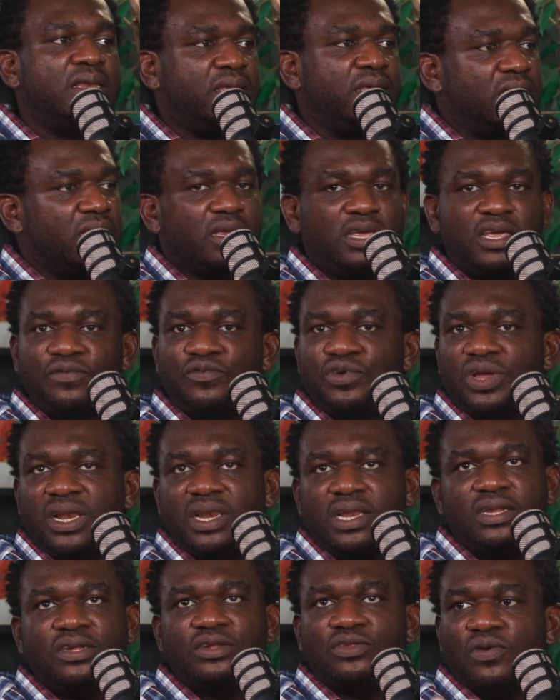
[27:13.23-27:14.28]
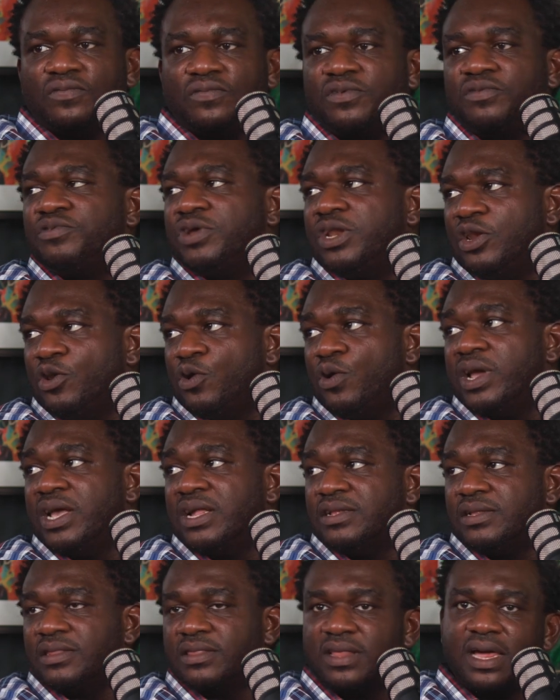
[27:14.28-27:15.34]
And they can give you a list of different
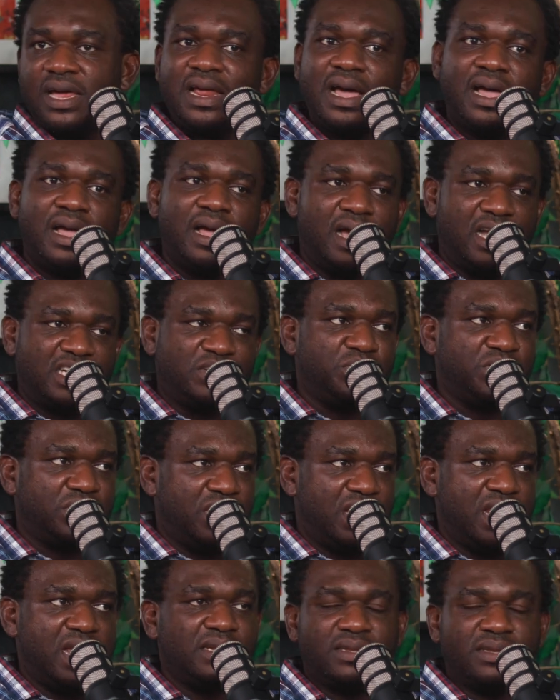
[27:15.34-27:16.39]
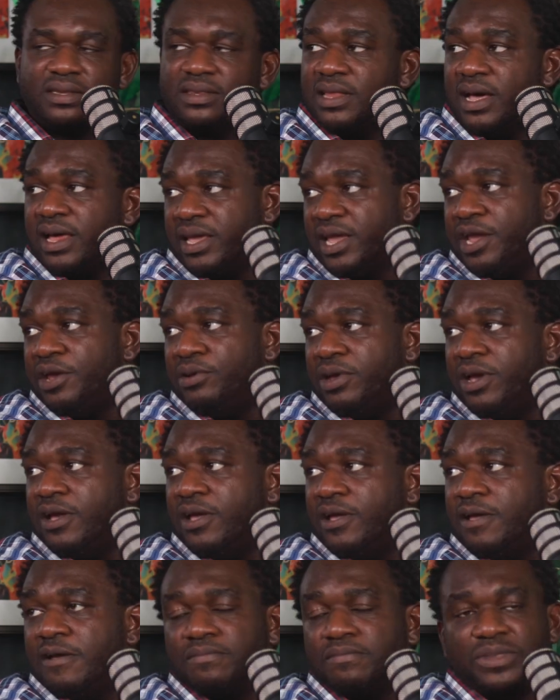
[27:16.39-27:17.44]
lawyers that are specialized in that
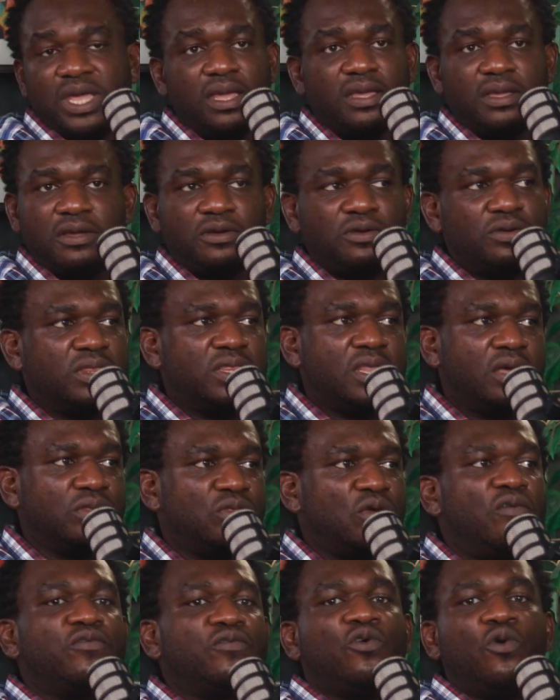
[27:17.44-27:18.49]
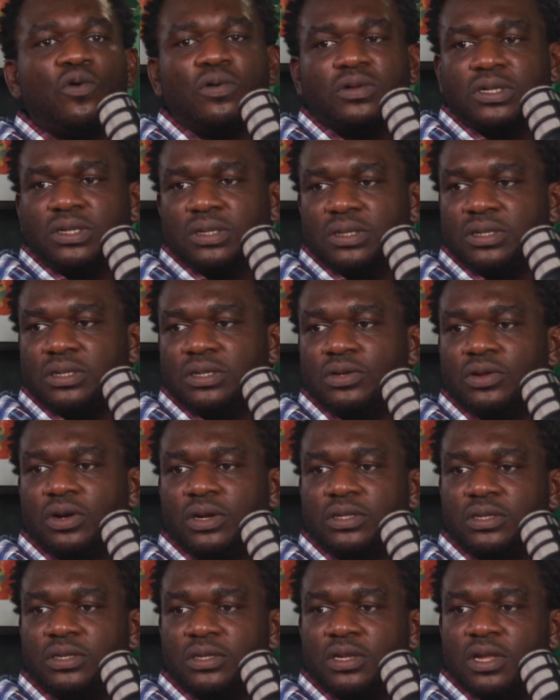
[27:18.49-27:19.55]
area that you can contact. Of course, it's
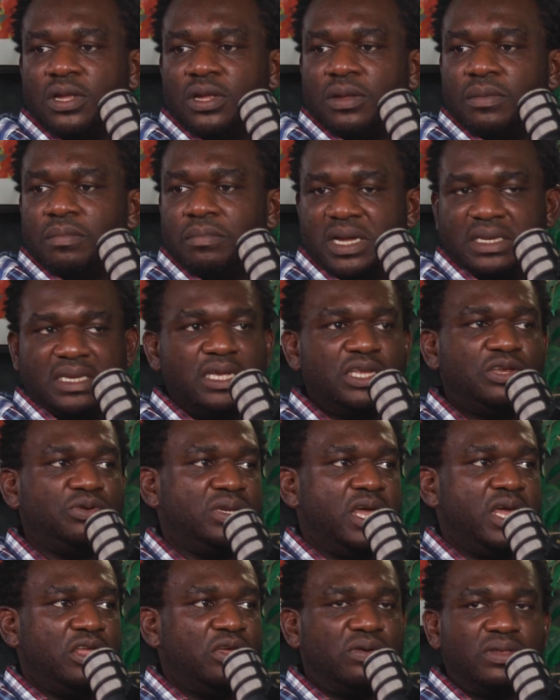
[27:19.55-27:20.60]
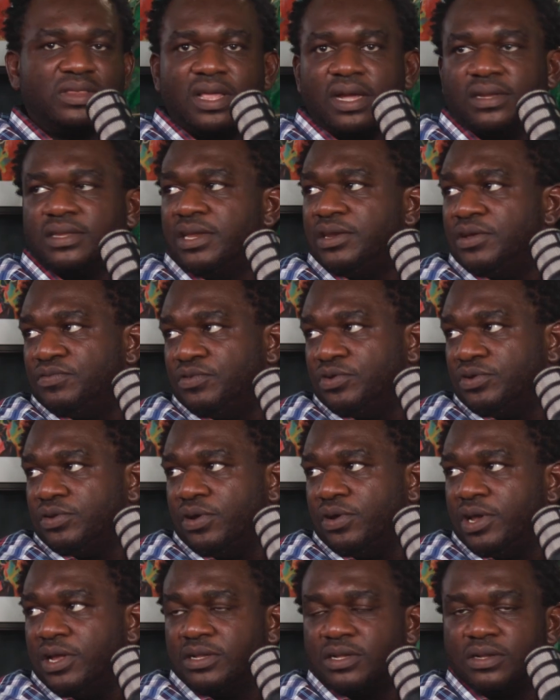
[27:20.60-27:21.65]
not mandatory that you contact any of
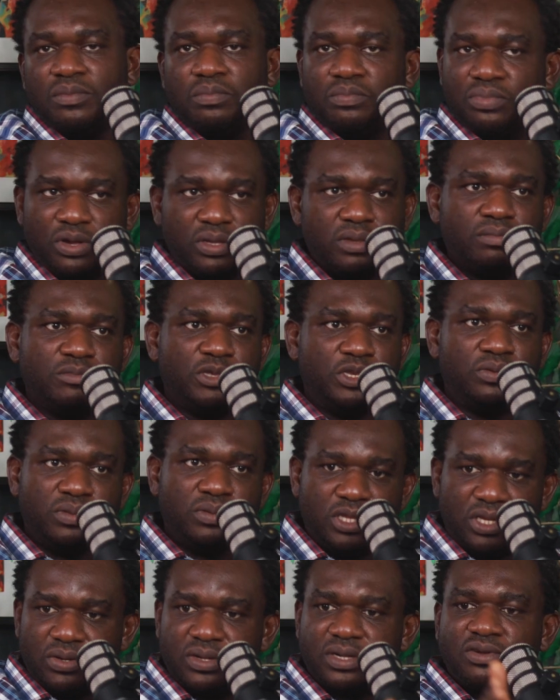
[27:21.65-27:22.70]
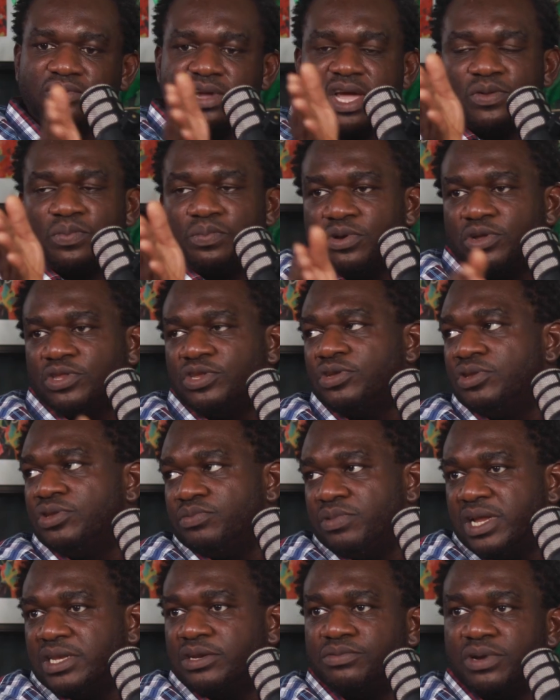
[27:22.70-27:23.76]
those lawyers, but they just try to point you
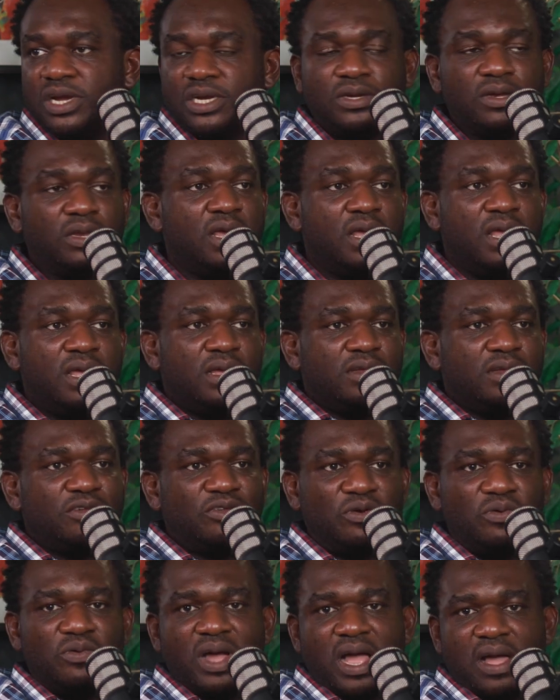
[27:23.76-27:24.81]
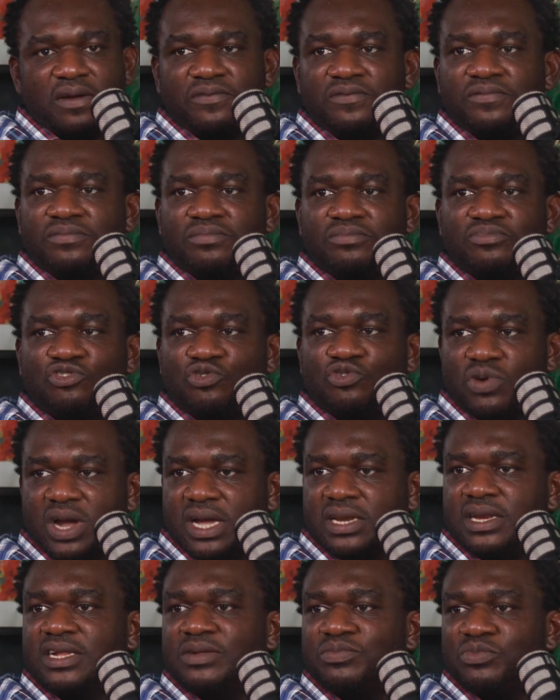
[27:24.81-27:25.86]
in the right direction. So I've
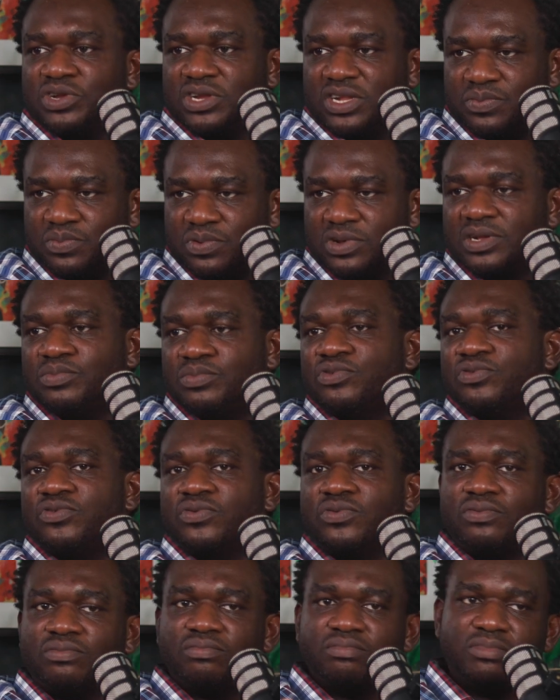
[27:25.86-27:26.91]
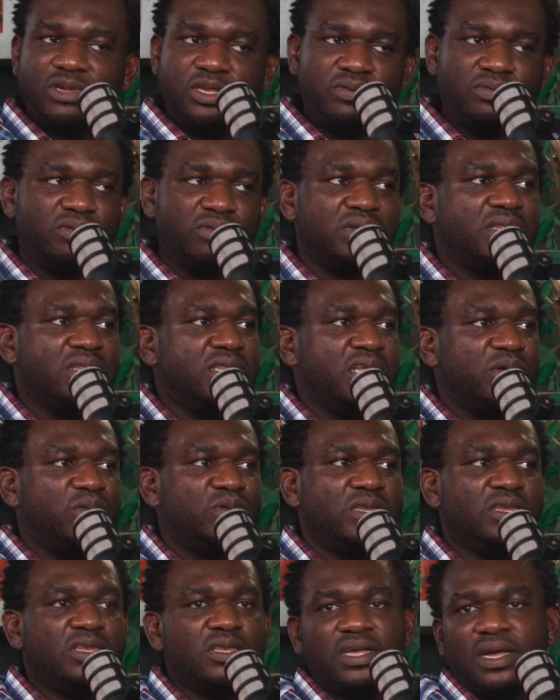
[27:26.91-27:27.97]
tried as much as possible to
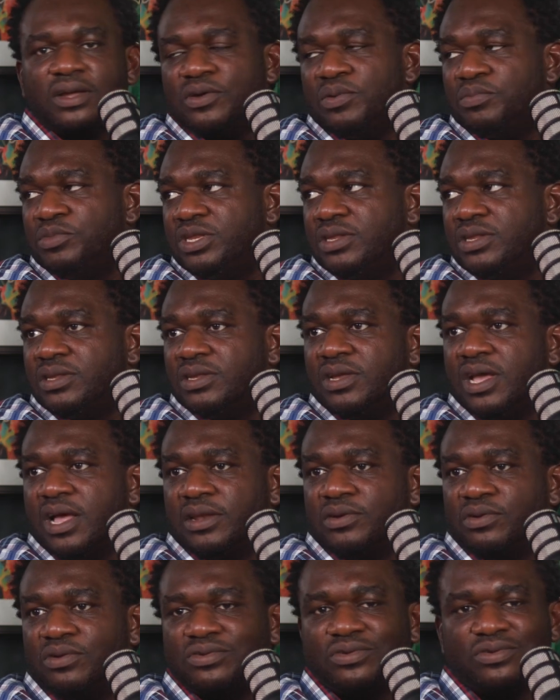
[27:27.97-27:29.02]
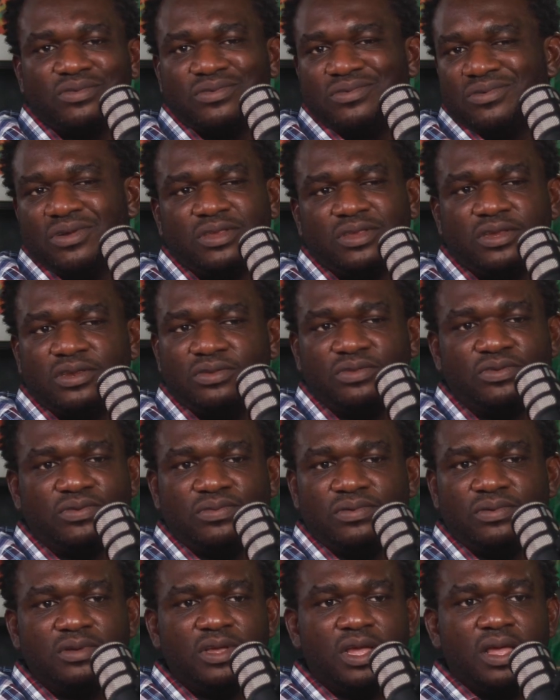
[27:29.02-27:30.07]
stay within that community and also to continue
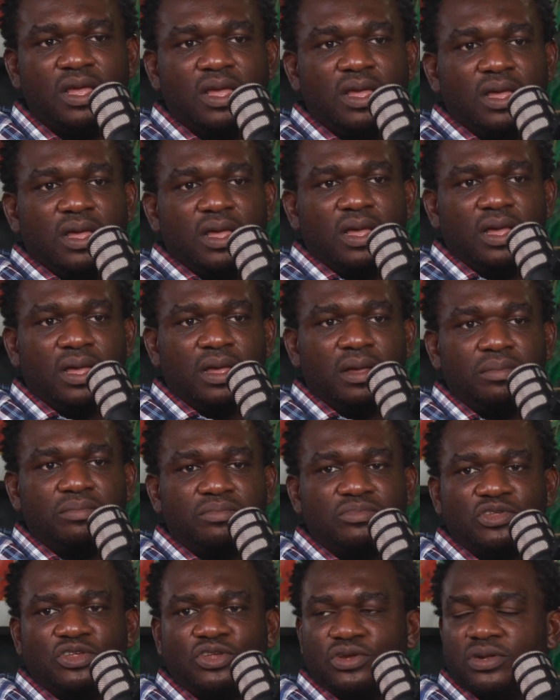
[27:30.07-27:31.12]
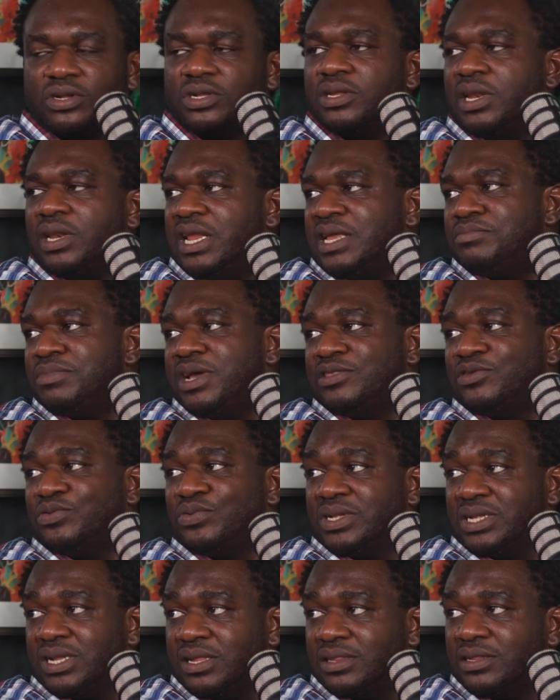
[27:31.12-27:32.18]
to just lend my
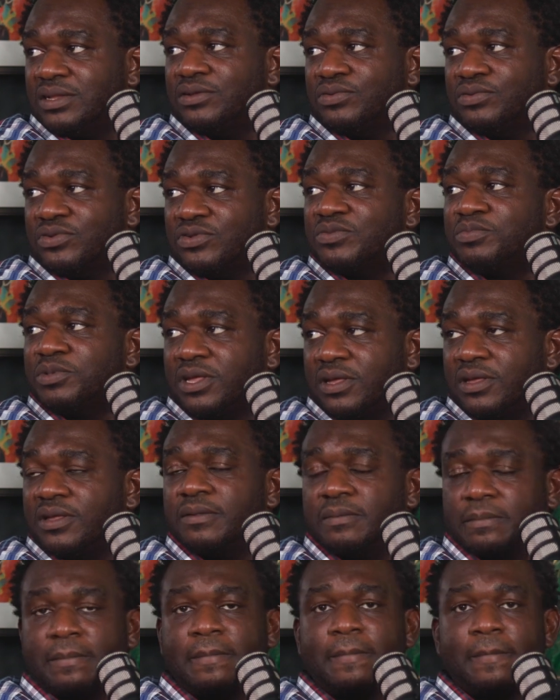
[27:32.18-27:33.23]
2 cents, so to speak.